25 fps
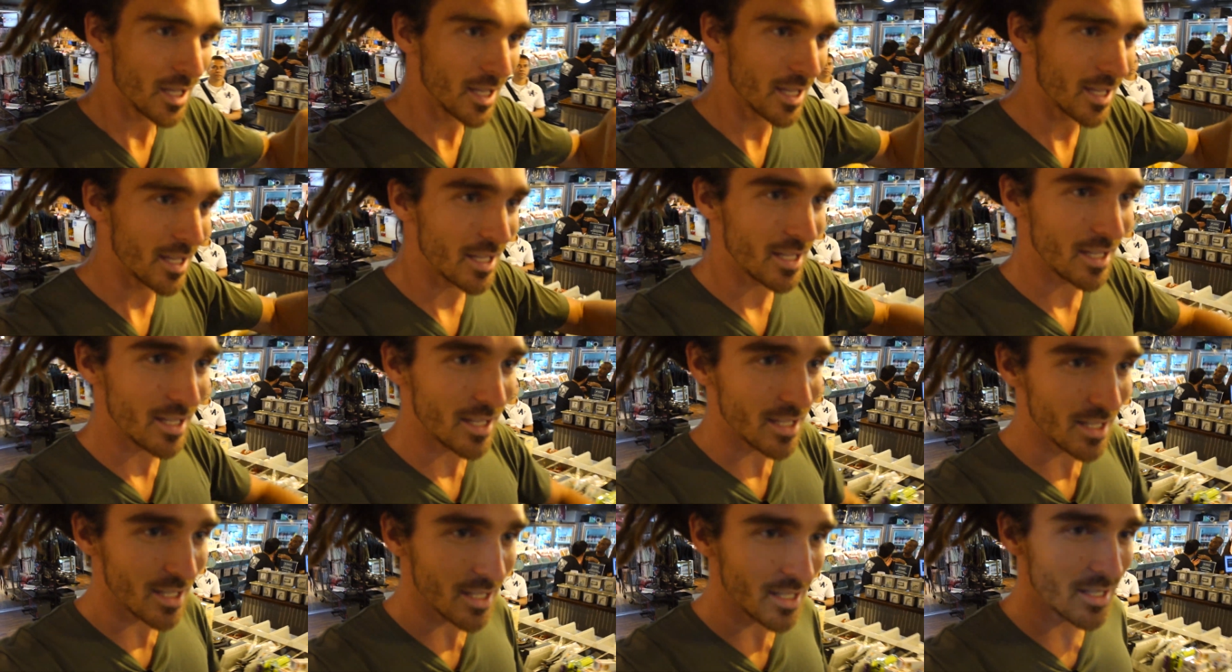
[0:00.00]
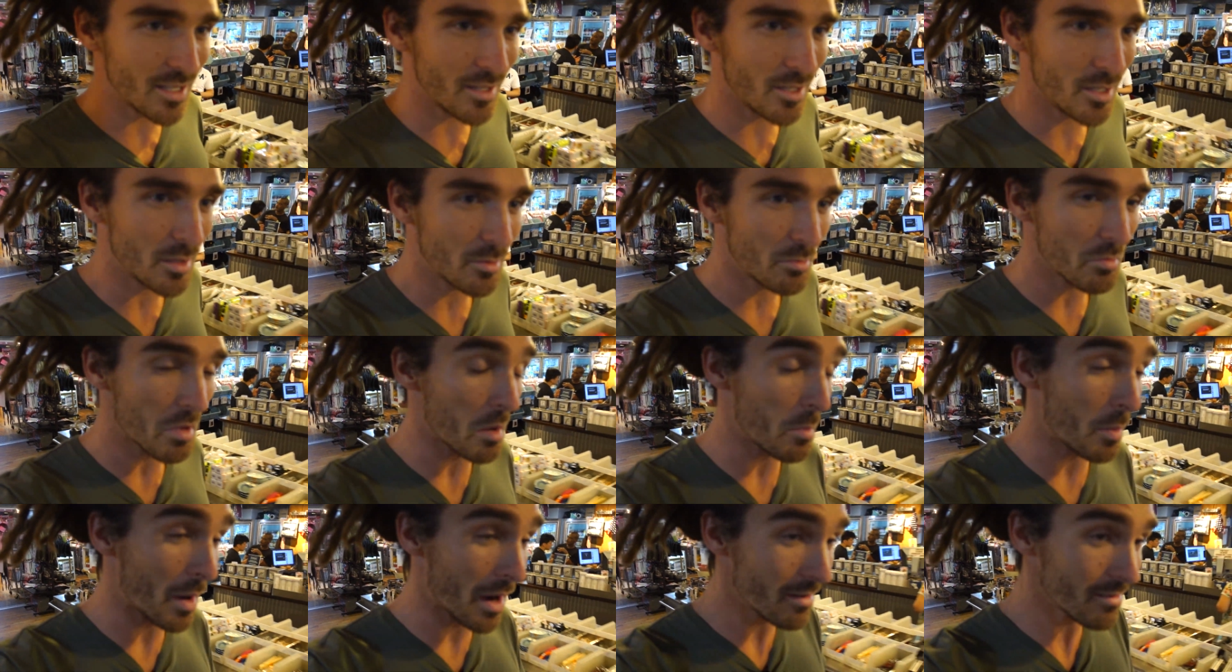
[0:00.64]
he
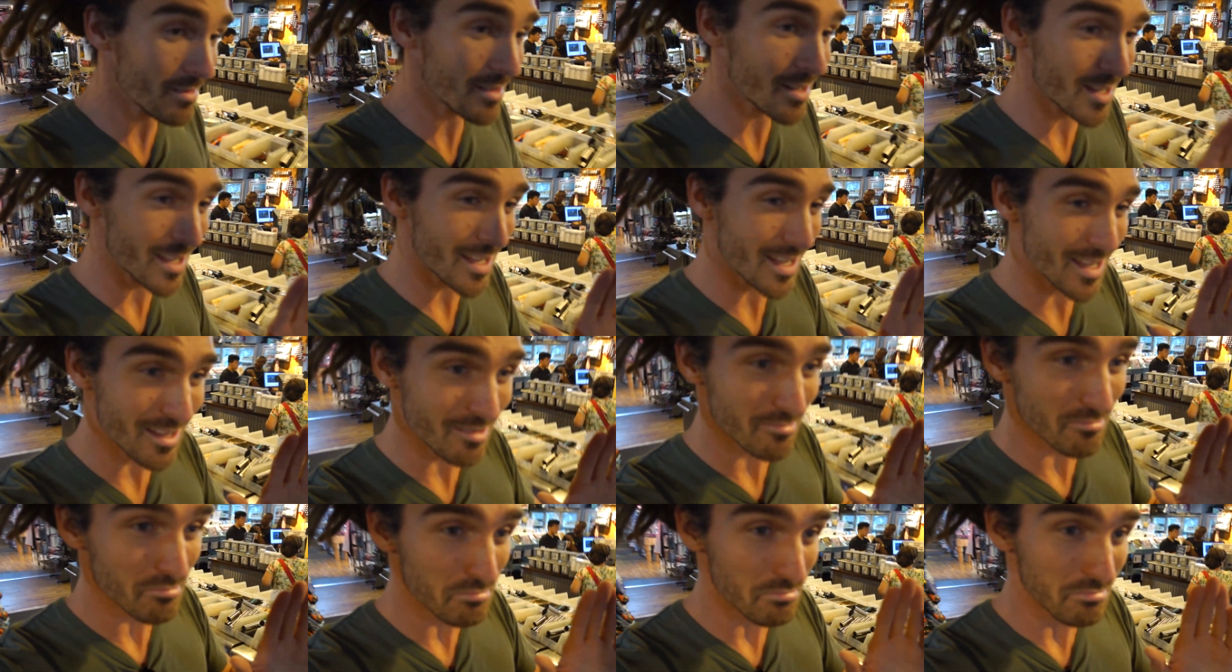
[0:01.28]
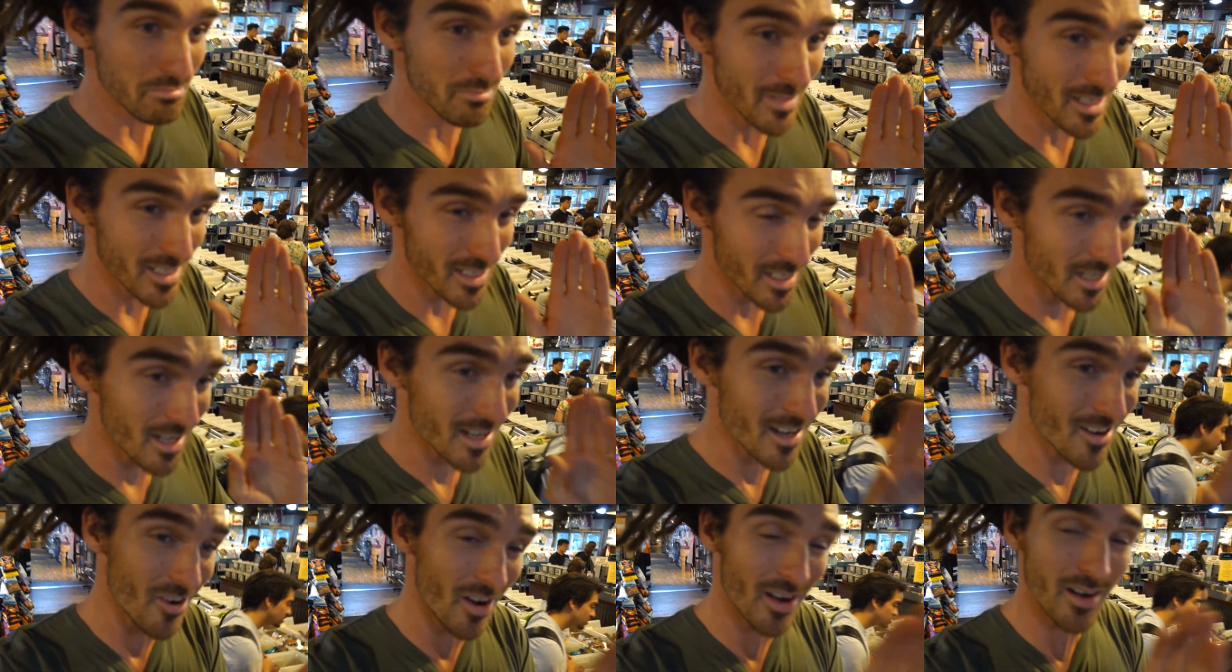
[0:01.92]
apparently He's an
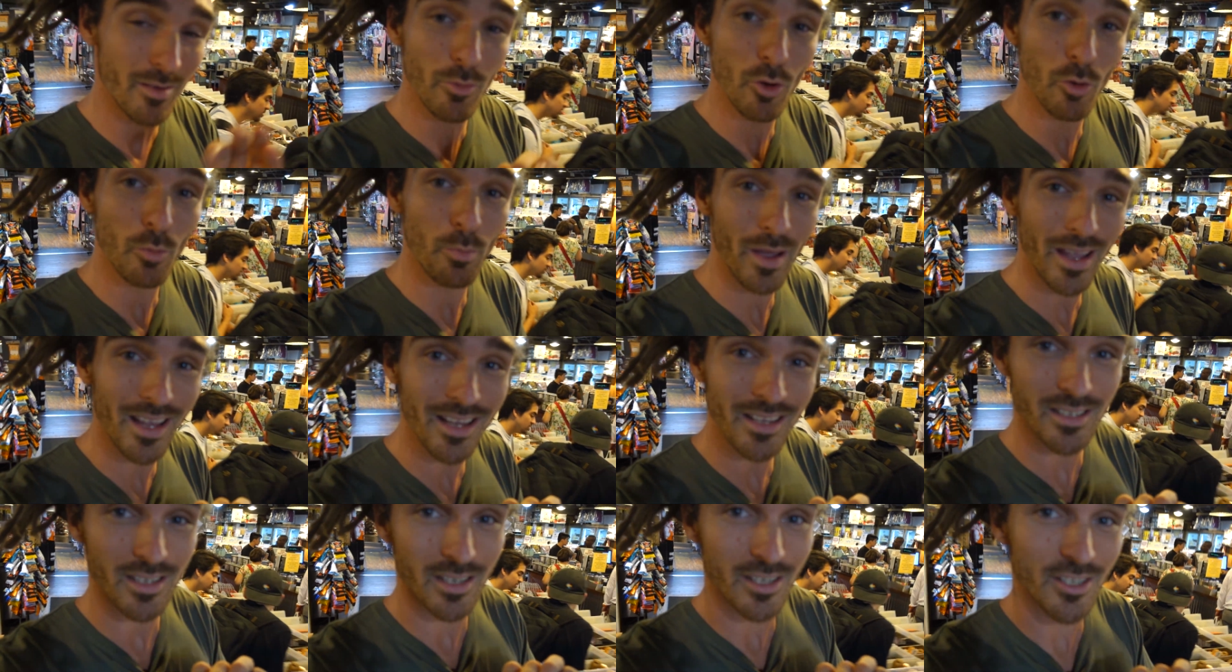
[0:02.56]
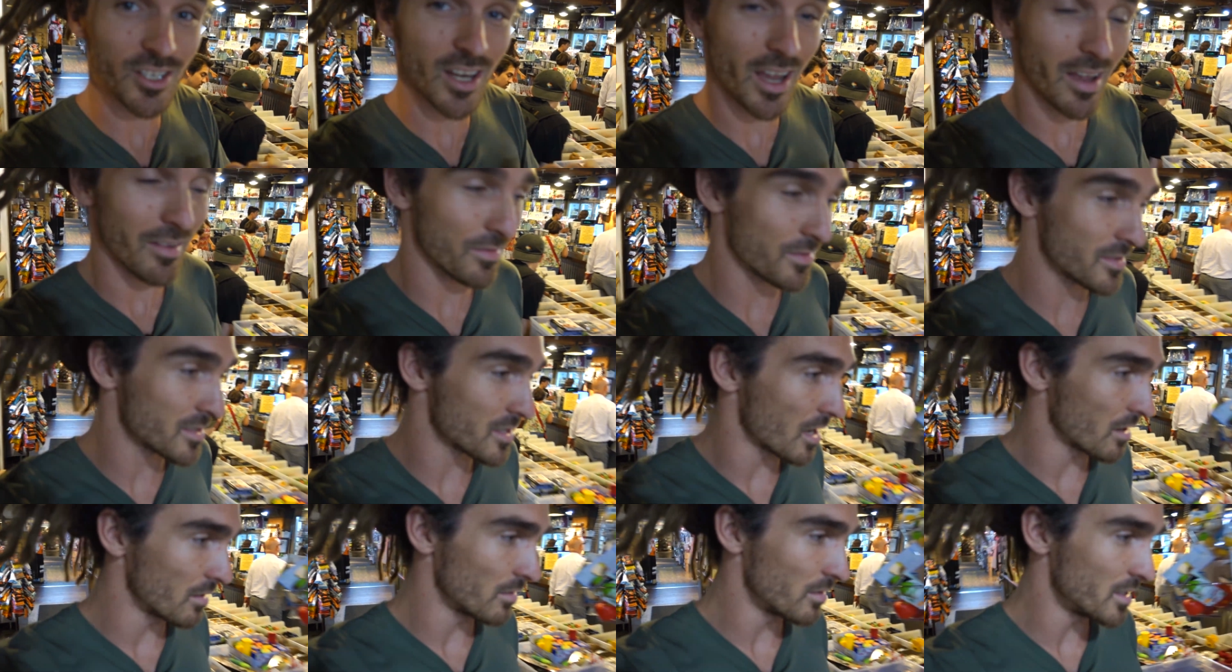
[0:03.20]
incredible pizza chef, so